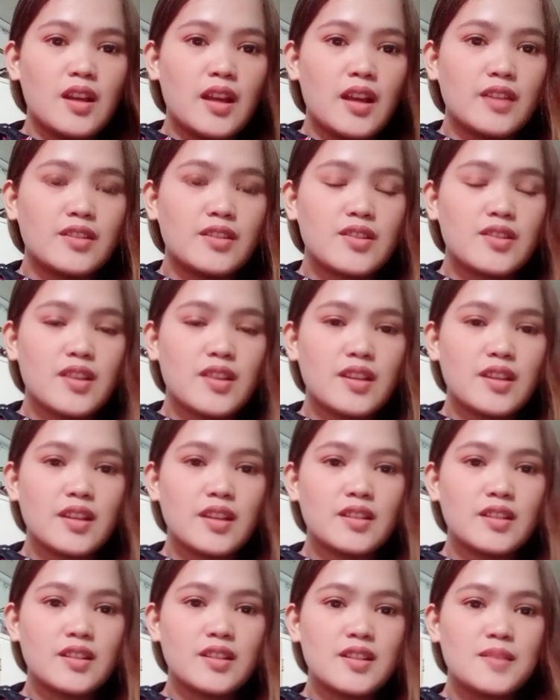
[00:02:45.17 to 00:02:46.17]
and the
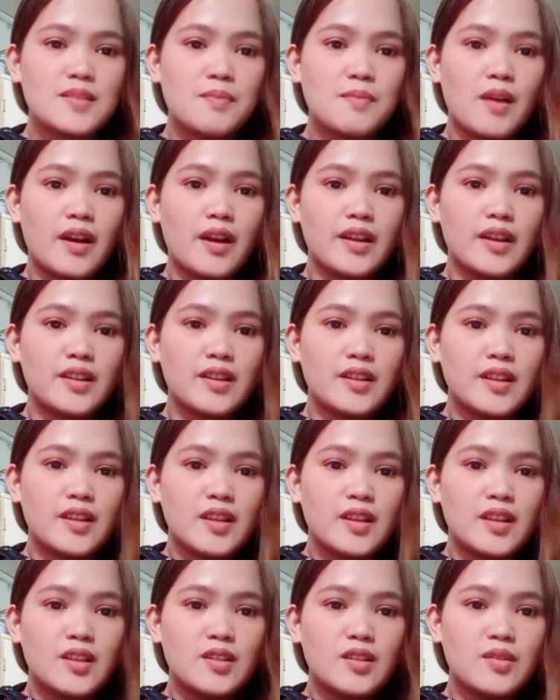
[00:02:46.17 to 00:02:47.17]
second is by
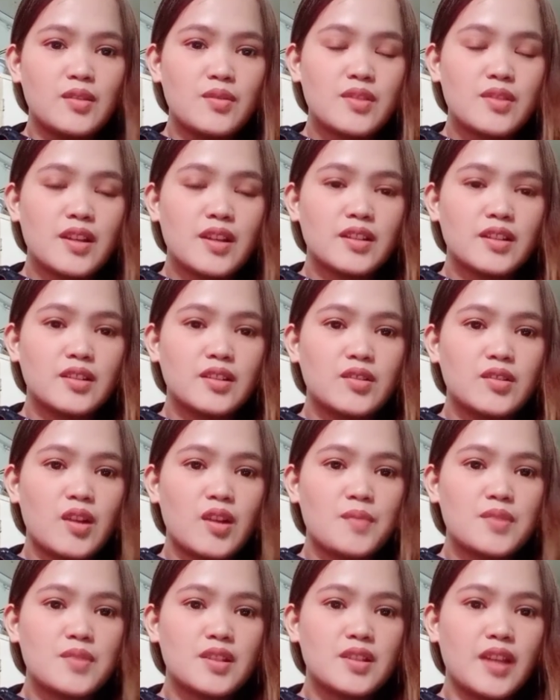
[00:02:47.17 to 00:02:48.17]
using the
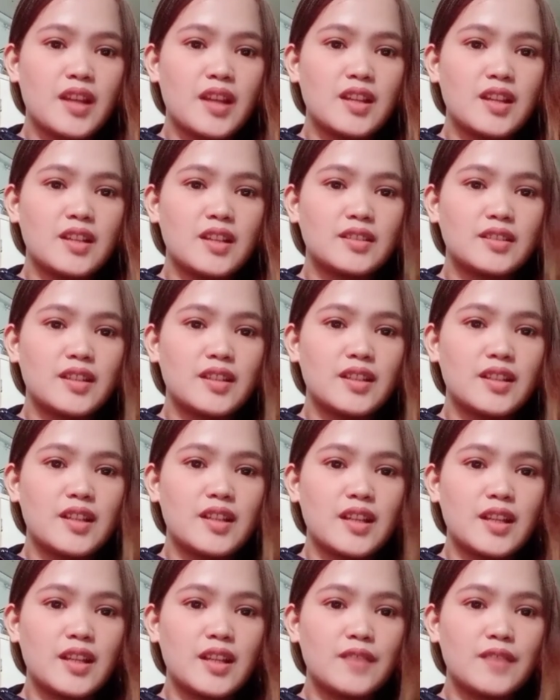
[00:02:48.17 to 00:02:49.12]
gram staining technique.